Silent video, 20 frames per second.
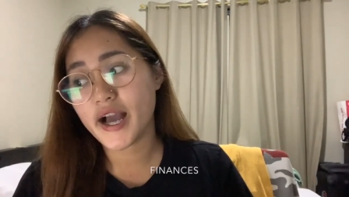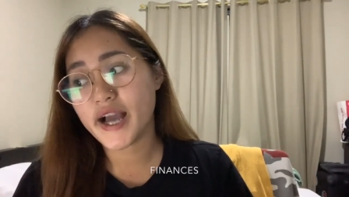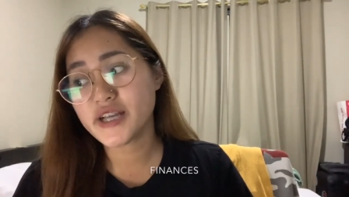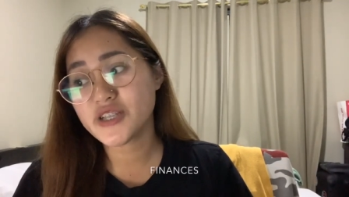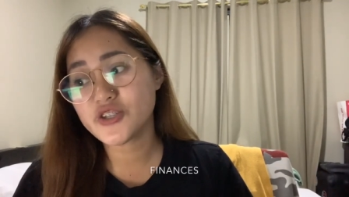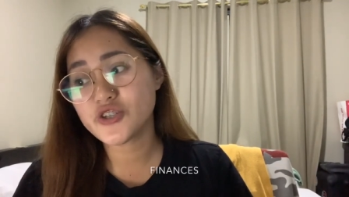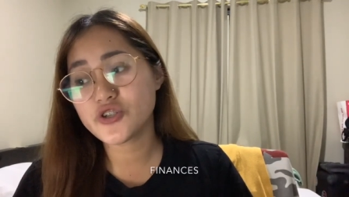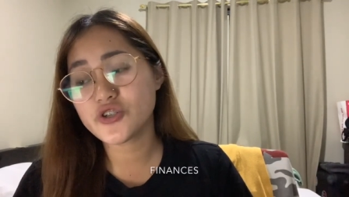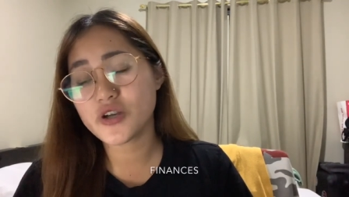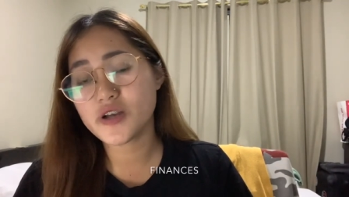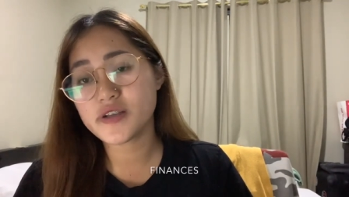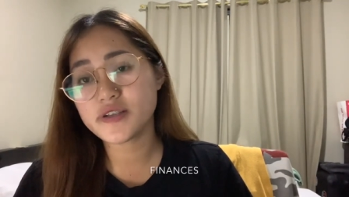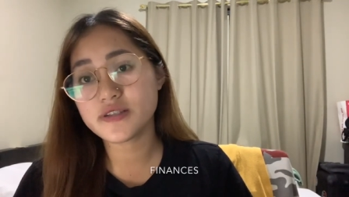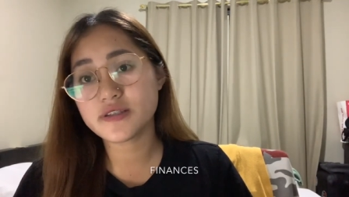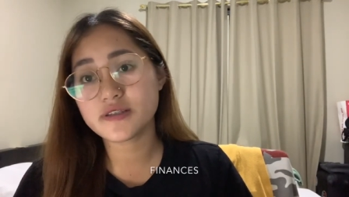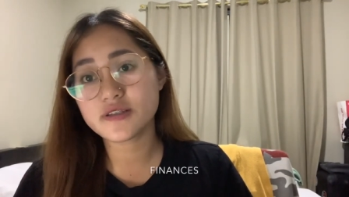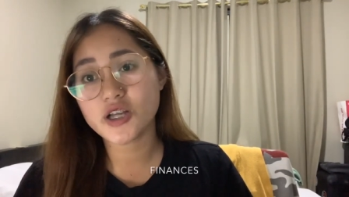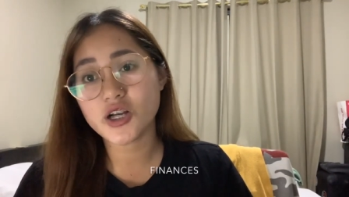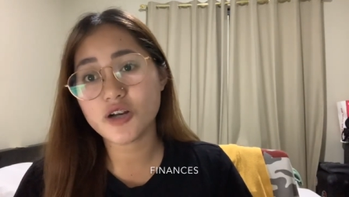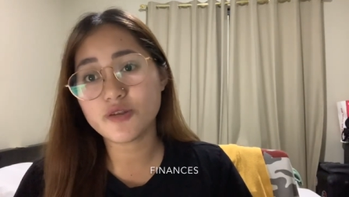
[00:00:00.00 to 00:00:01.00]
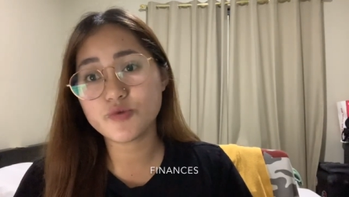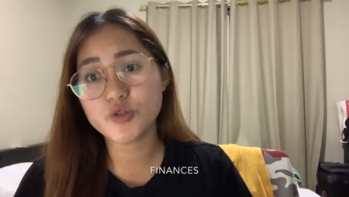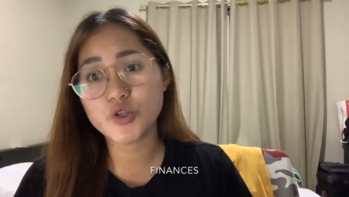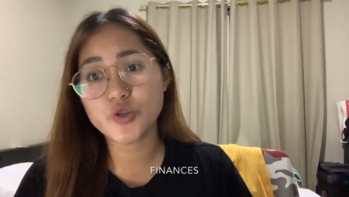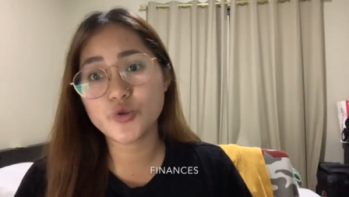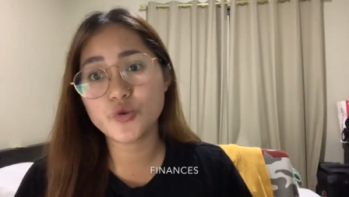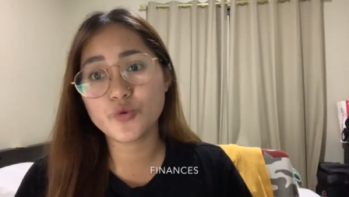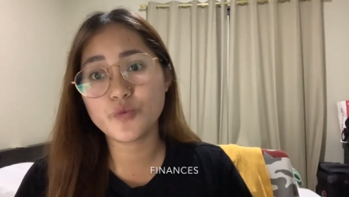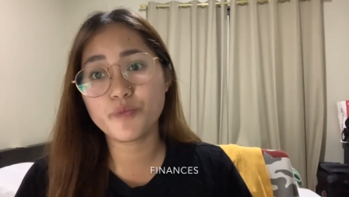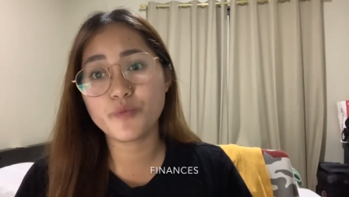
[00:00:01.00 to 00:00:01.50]
I suggest
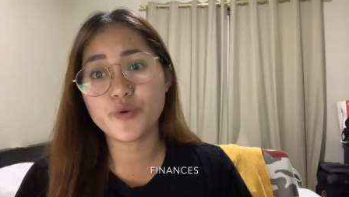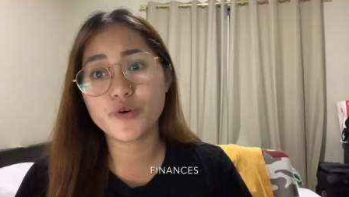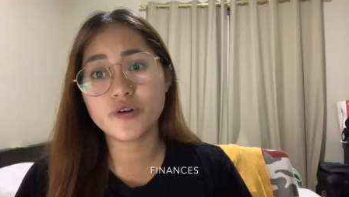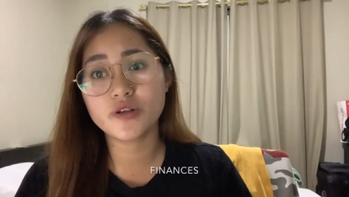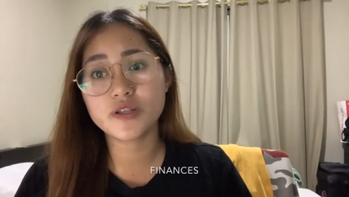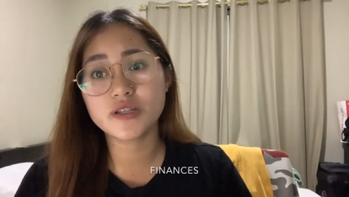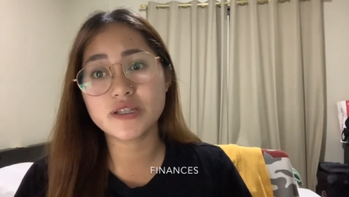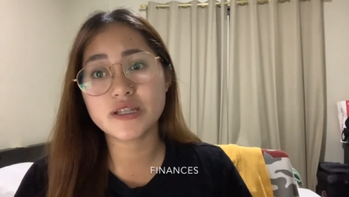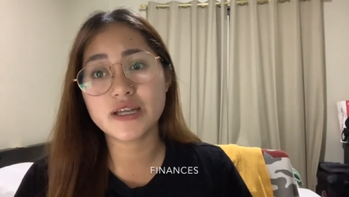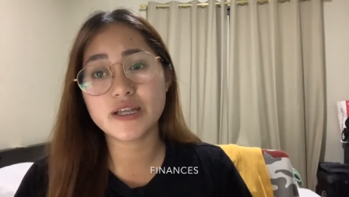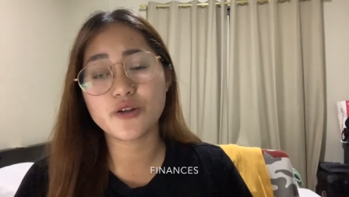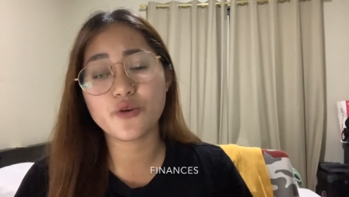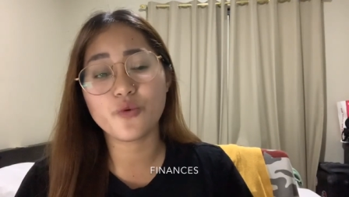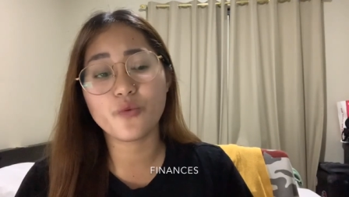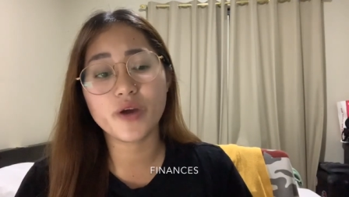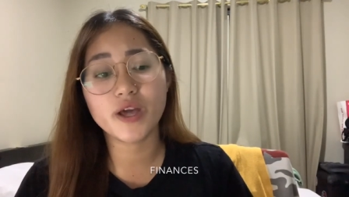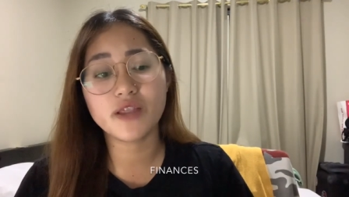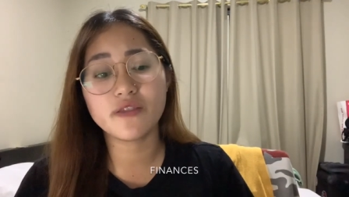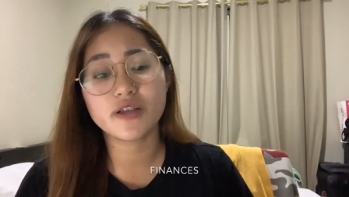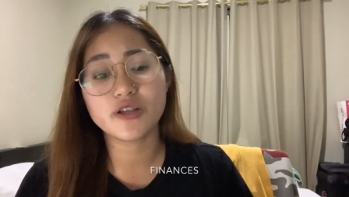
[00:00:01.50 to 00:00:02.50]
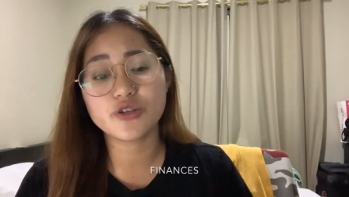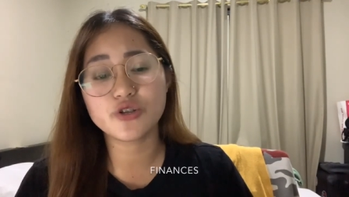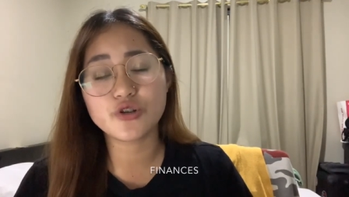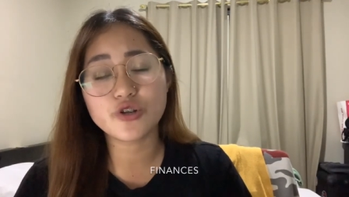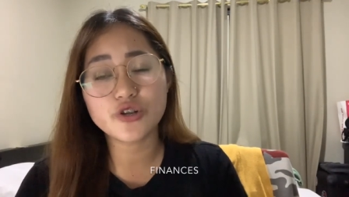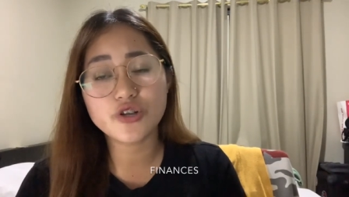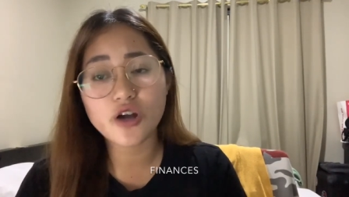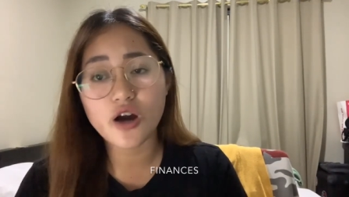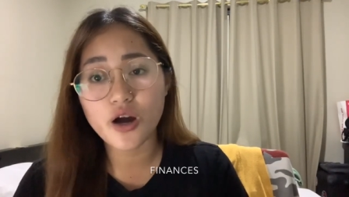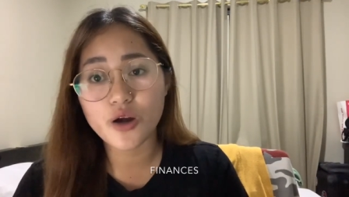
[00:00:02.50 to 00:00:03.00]
to put in a way that you're
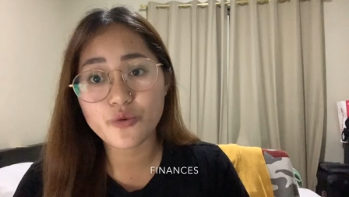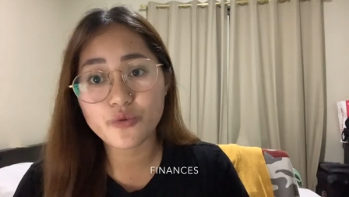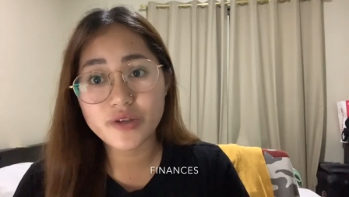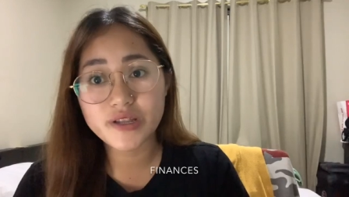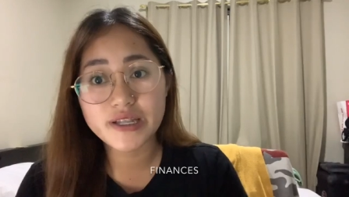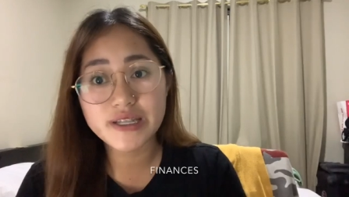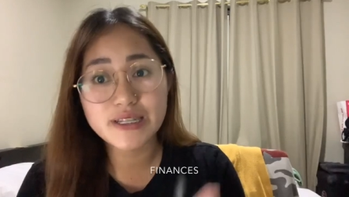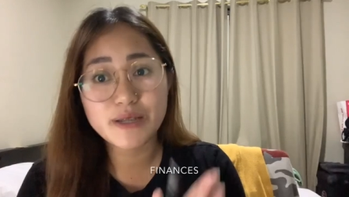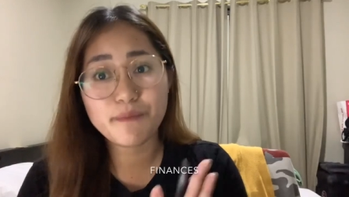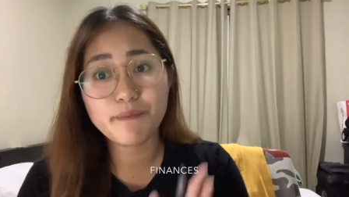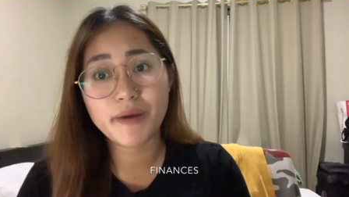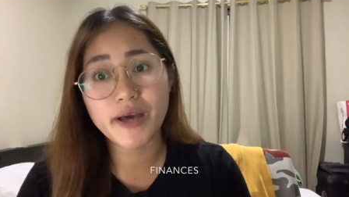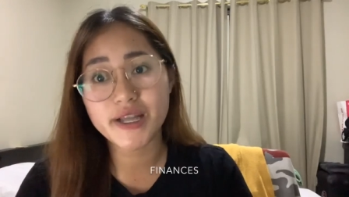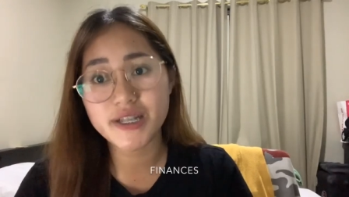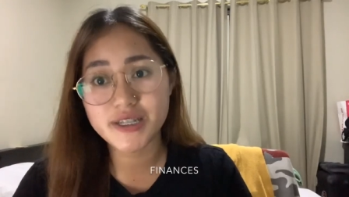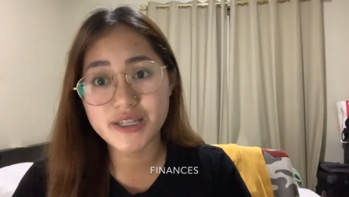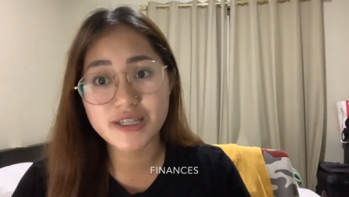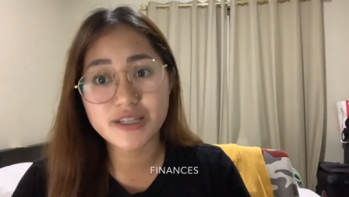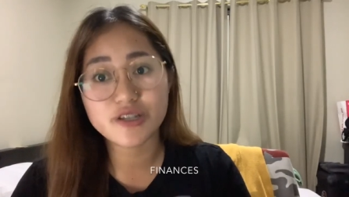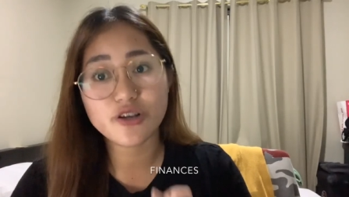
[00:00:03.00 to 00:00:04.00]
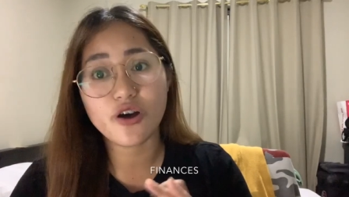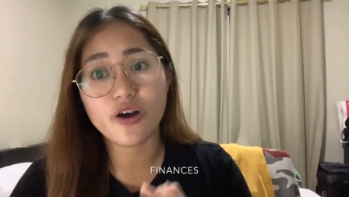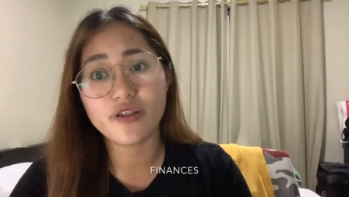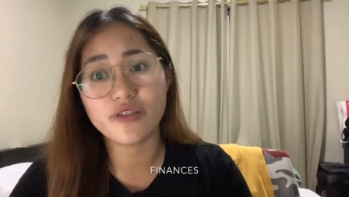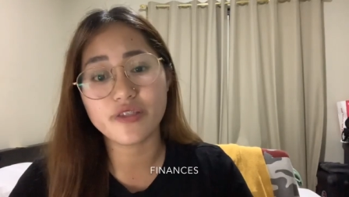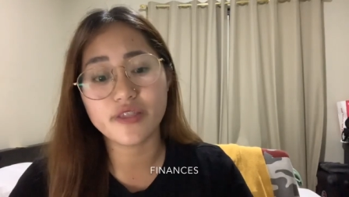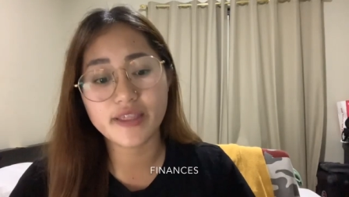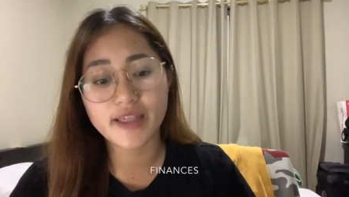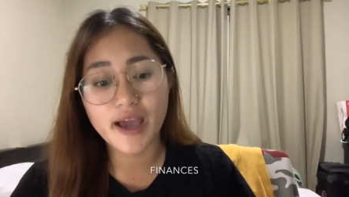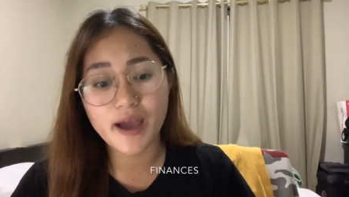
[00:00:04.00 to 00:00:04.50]
not really dependent
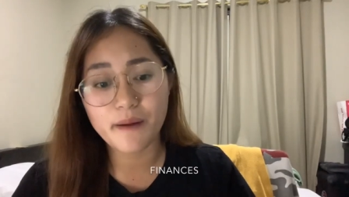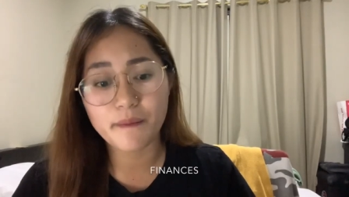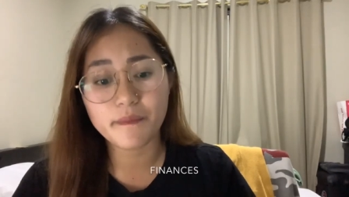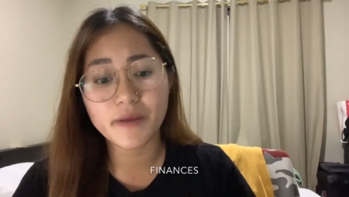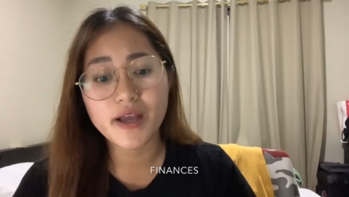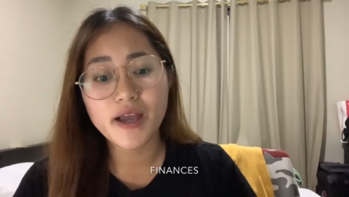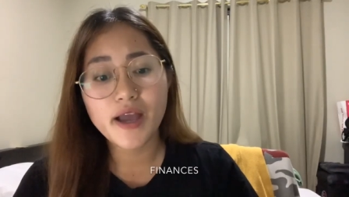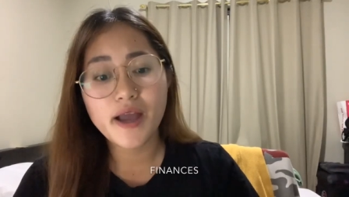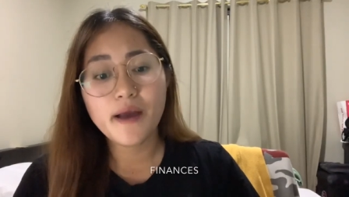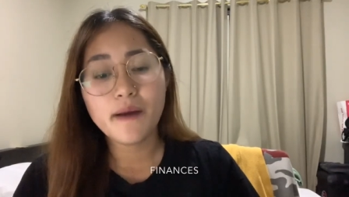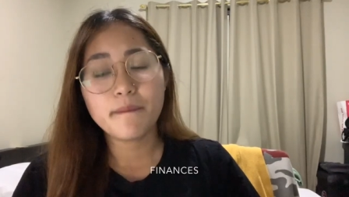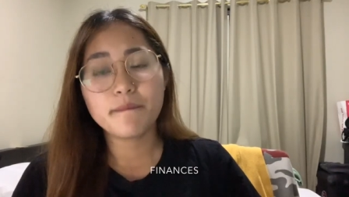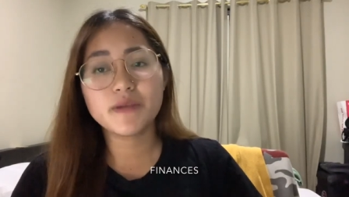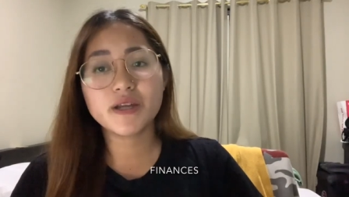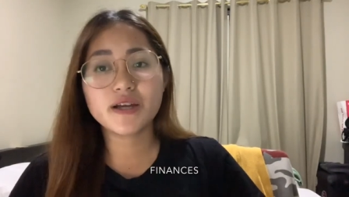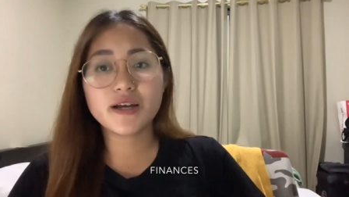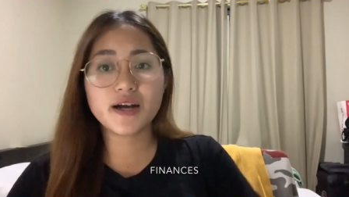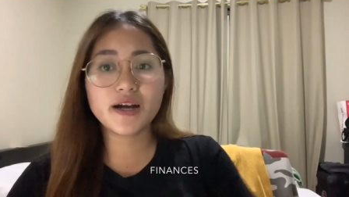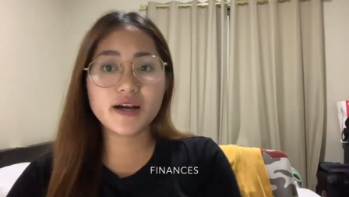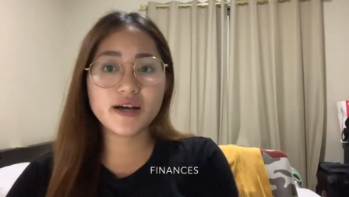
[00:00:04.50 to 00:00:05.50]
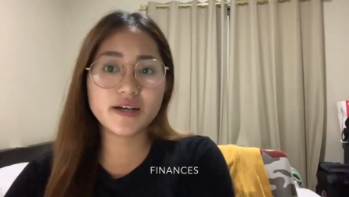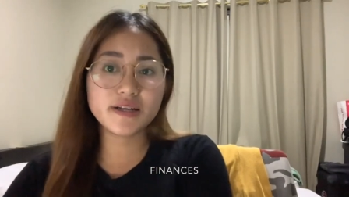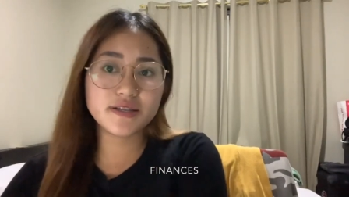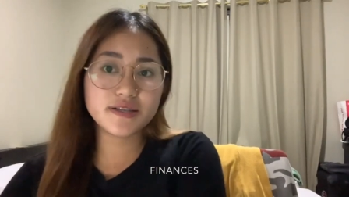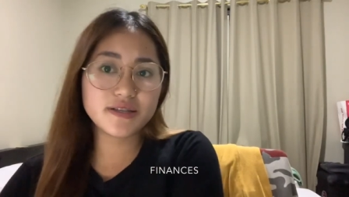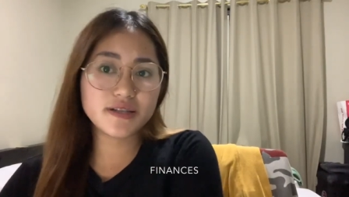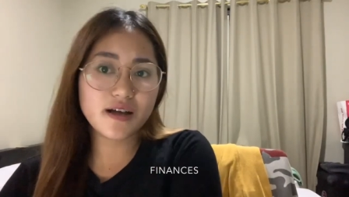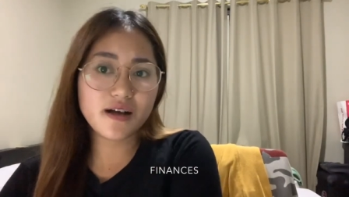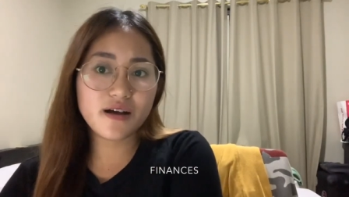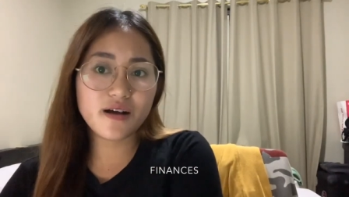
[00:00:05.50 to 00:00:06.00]
on them, because